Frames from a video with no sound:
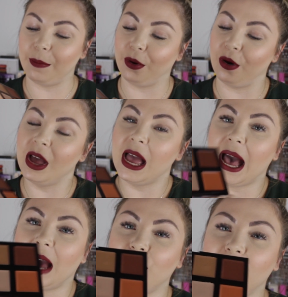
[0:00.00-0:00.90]
But
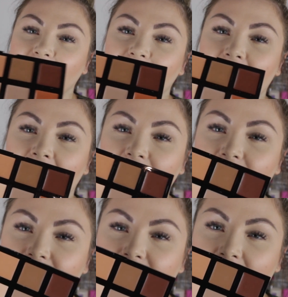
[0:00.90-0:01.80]
I really like
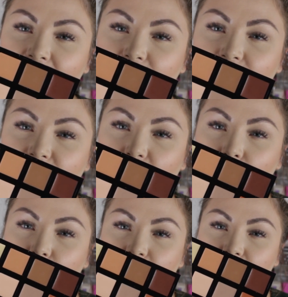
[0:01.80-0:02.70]
this kind of
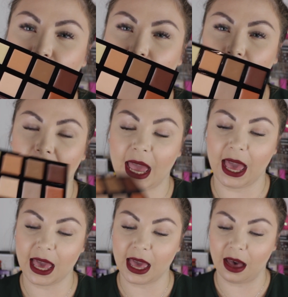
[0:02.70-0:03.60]
sculpt colour
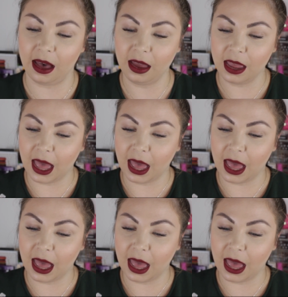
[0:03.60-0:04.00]
here.